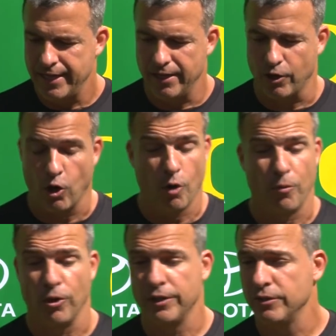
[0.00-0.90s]

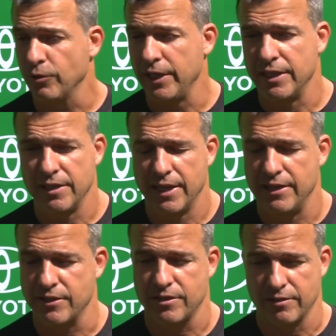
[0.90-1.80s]
Carlberg, Drayton,
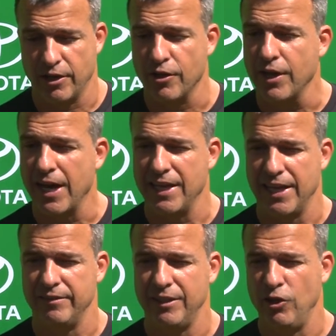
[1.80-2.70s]
has another guy
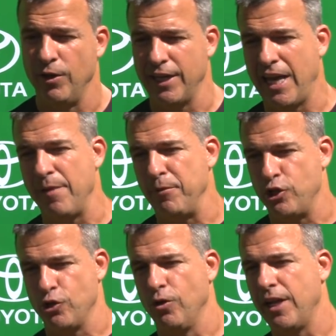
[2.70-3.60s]
that, you know, in camp it
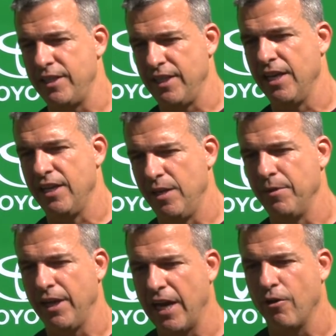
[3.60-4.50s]
showed at the end, him
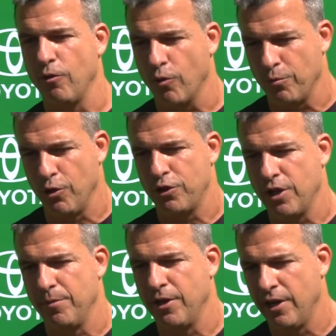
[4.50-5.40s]
and Gary were both
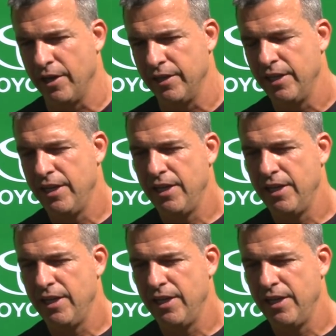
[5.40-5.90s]
coming on.